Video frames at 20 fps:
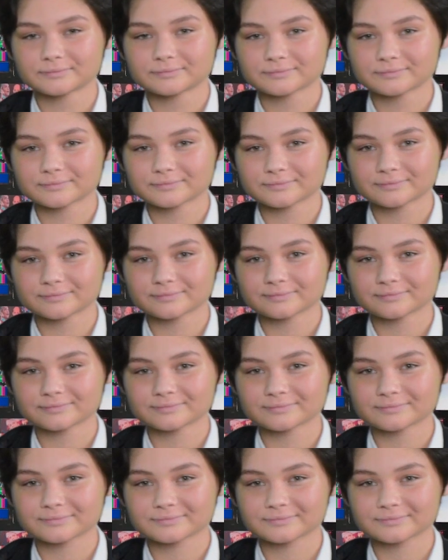
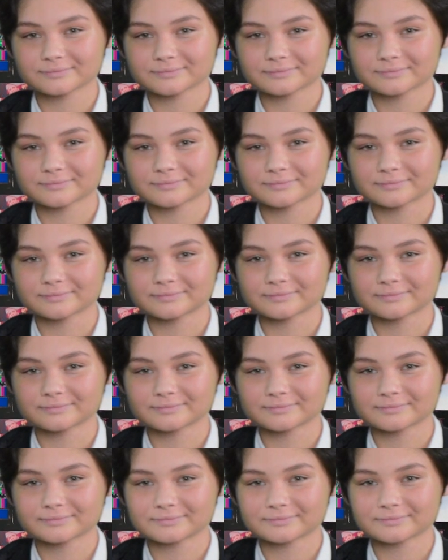
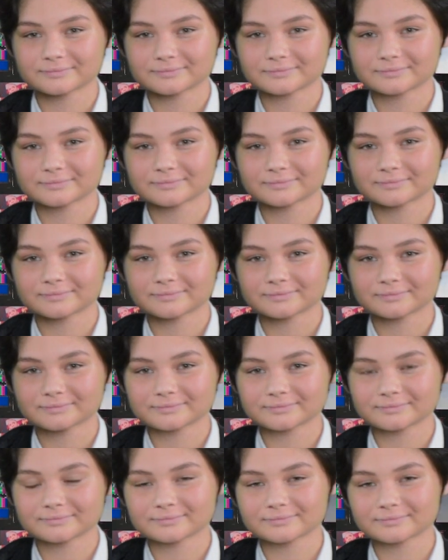
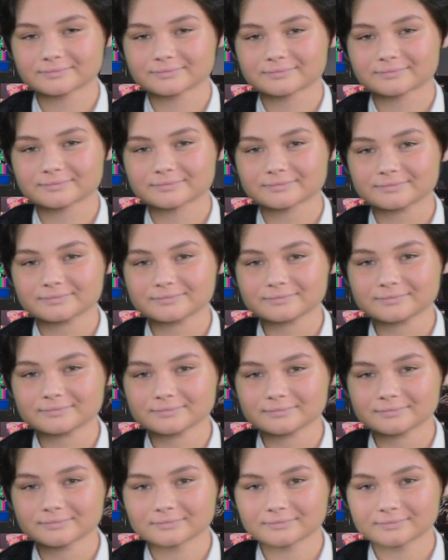
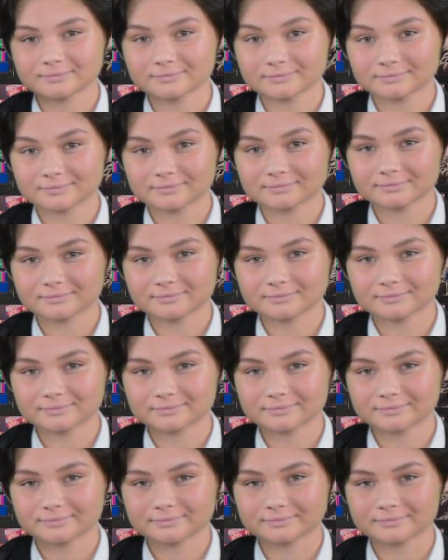
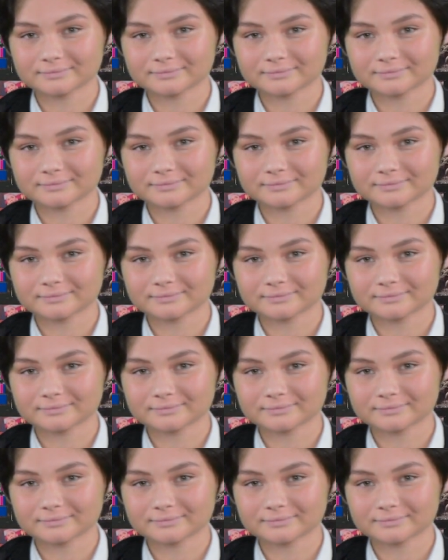[no speech]